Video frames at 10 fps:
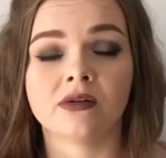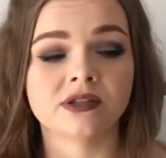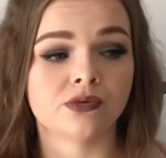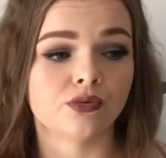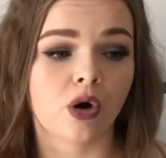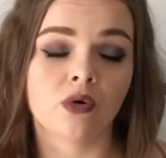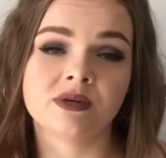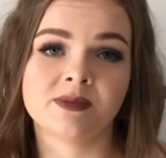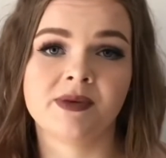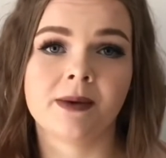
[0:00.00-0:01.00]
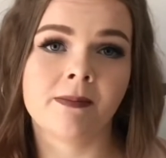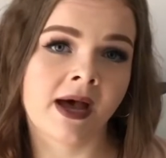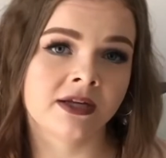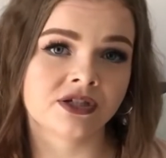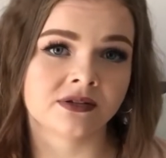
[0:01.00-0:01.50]
there will always be a
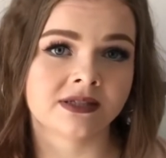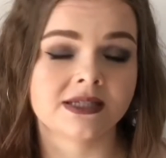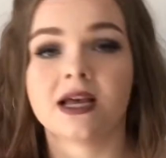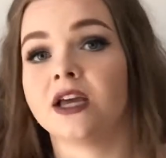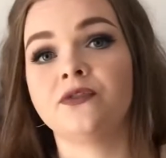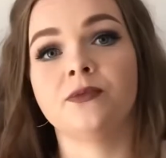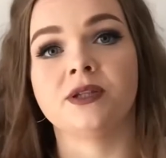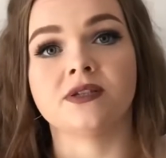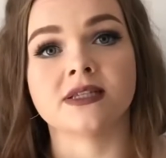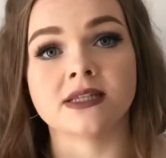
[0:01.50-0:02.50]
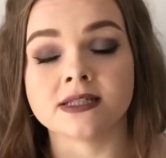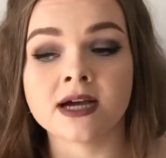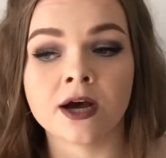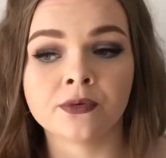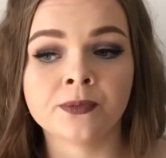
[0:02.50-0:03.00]
bench on the side for me to sit
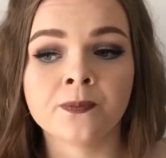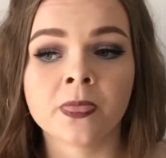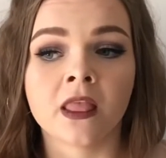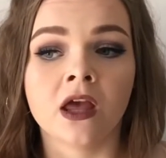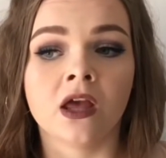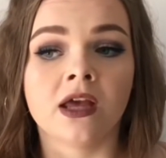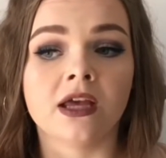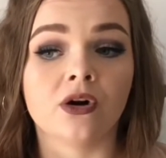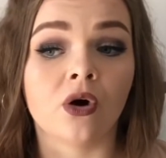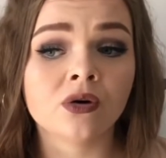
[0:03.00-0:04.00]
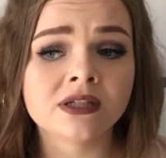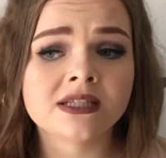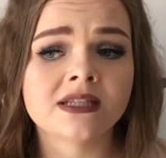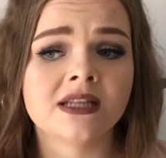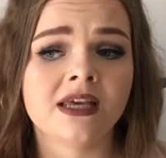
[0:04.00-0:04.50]
down. It
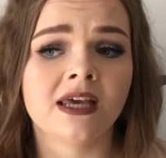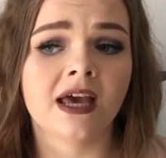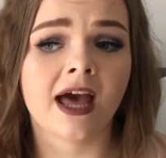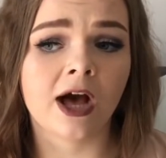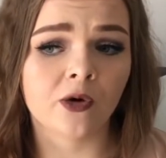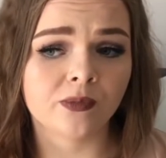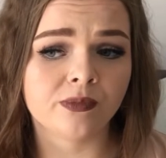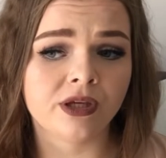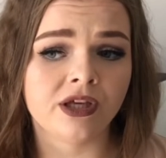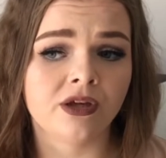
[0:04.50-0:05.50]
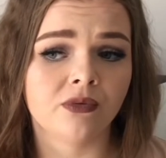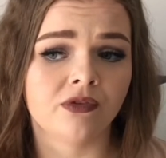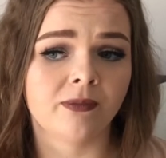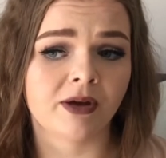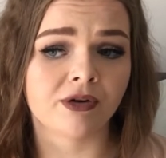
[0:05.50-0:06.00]
honestly helped me with
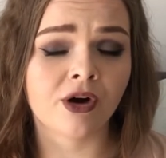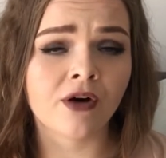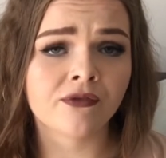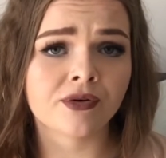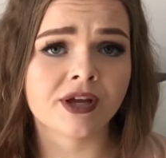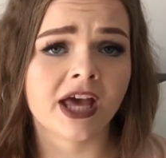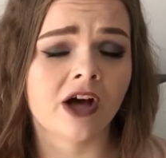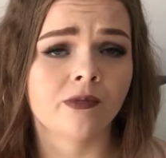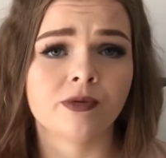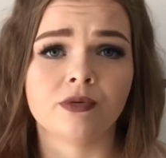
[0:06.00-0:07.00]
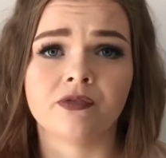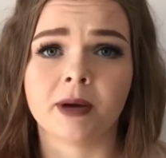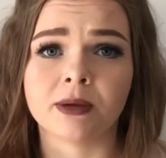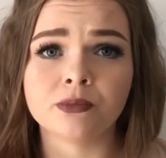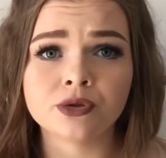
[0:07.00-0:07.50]
my recovery, helped me with
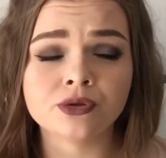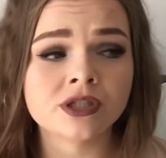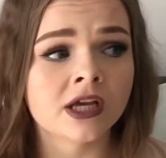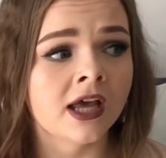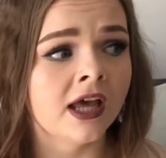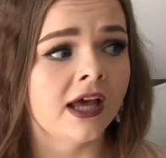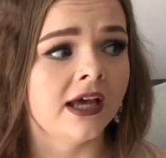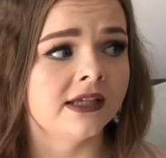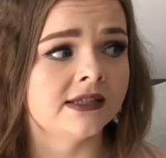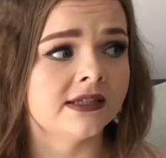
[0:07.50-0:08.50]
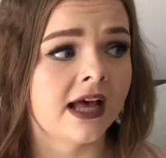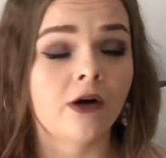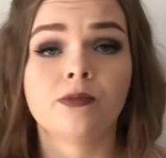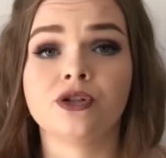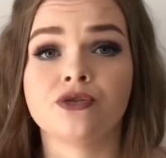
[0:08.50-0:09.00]
my mood. It
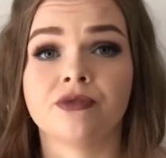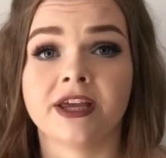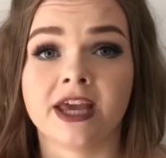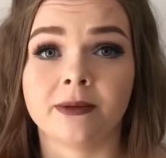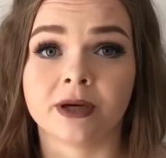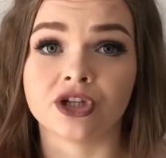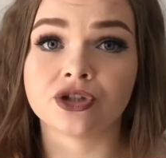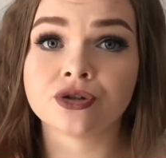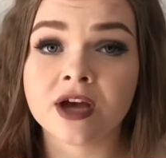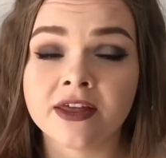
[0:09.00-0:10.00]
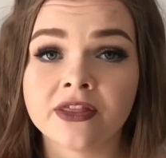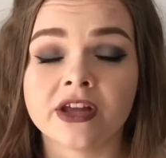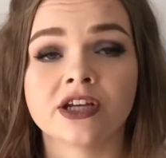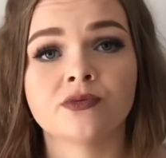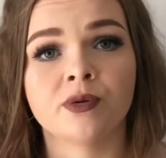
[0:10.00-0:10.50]
helped me to regain my strength
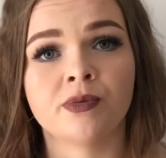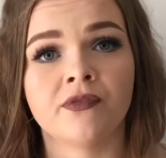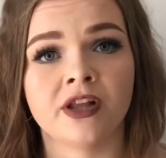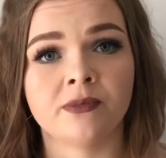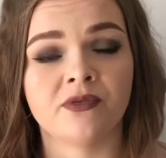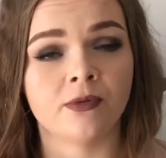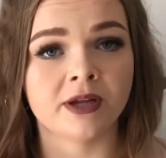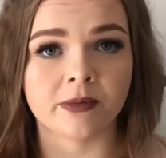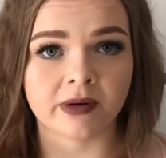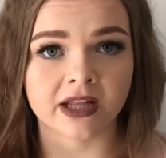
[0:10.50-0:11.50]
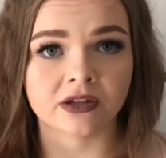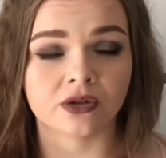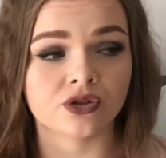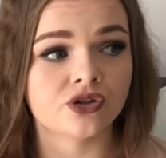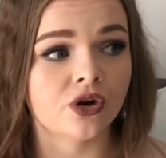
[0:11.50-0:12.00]
and as well prevent me from any blood
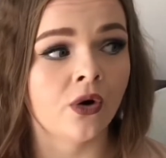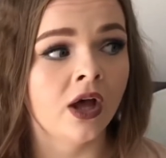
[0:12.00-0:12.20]
clots. So